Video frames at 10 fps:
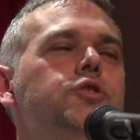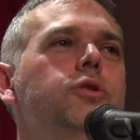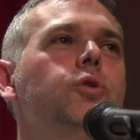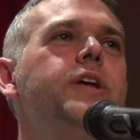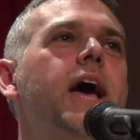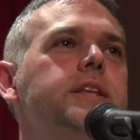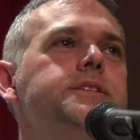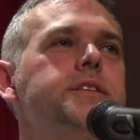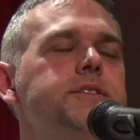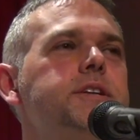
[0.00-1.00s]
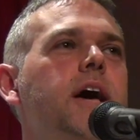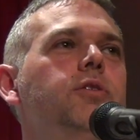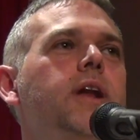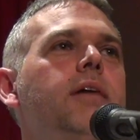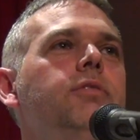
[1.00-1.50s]
drill down into this
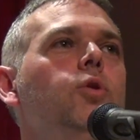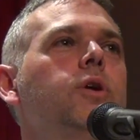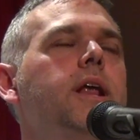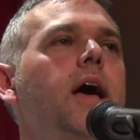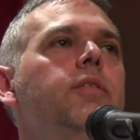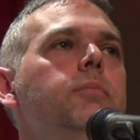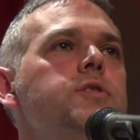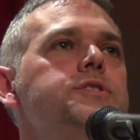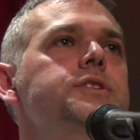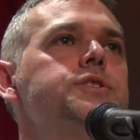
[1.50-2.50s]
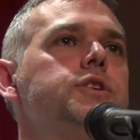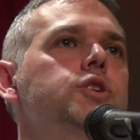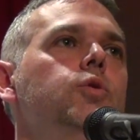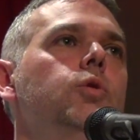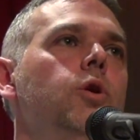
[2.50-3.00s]
data and have a look at how the most
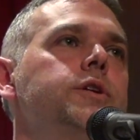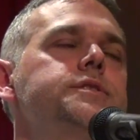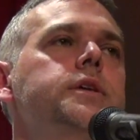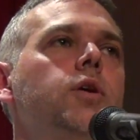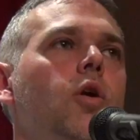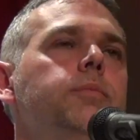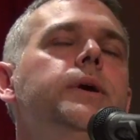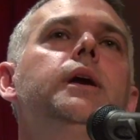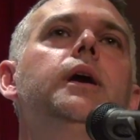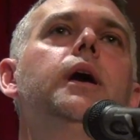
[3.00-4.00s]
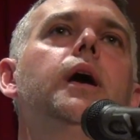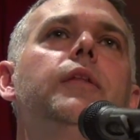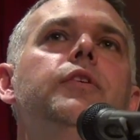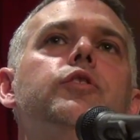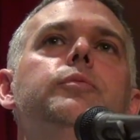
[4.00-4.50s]
insecure workers of the economy,
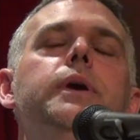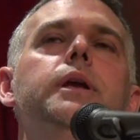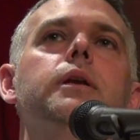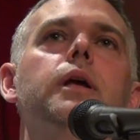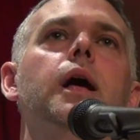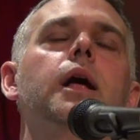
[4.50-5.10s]
and this could be